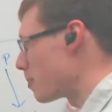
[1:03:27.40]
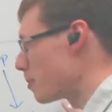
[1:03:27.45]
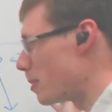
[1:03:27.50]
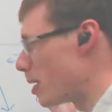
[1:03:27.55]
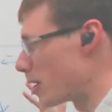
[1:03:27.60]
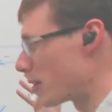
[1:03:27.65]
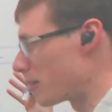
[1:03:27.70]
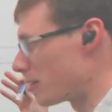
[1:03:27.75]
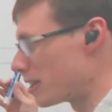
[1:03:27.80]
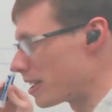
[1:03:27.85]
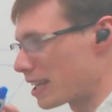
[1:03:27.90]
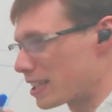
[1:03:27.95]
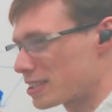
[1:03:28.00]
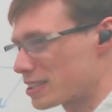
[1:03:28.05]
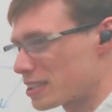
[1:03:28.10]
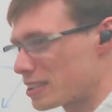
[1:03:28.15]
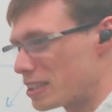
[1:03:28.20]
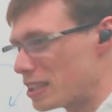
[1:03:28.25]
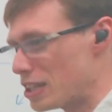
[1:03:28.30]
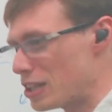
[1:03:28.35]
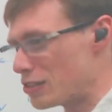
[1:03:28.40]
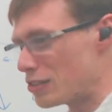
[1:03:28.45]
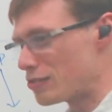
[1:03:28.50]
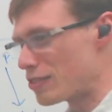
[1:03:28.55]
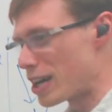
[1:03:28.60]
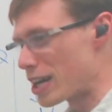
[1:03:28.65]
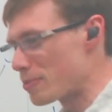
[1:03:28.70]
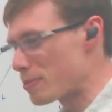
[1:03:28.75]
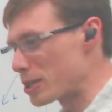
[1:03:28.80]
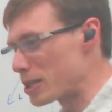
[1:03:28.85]
of model and actually
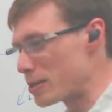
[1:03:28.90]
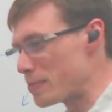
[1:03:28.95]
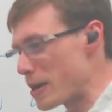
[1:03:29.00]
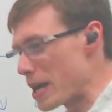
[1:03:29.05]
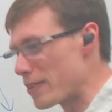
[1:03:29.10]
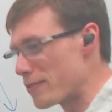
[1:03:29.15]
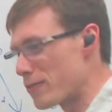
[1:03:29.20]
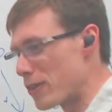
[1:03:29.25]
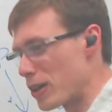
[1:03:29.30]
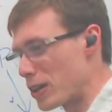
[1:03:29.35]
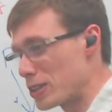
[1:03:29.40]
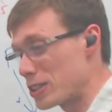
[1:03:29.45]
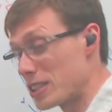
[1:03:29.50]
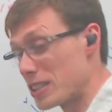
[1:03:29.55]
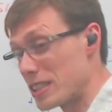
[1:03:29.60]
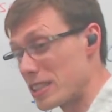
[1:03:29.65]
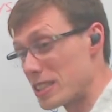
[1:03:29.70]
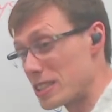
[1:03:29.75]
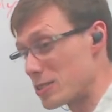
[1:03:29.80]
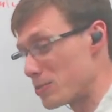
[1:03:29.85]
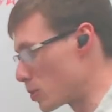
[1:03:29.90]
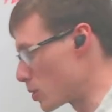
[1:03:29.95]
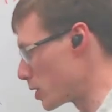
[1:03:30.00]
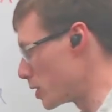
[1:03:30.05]
write up a demand function and get some more